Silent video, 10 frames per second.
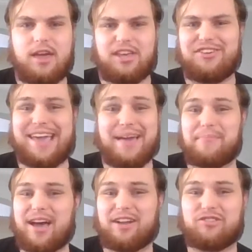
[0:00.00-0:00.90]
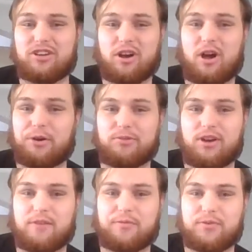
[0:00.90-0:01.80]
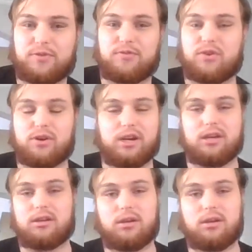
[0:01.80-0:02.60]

You can't match Chicago's offer for Fleury.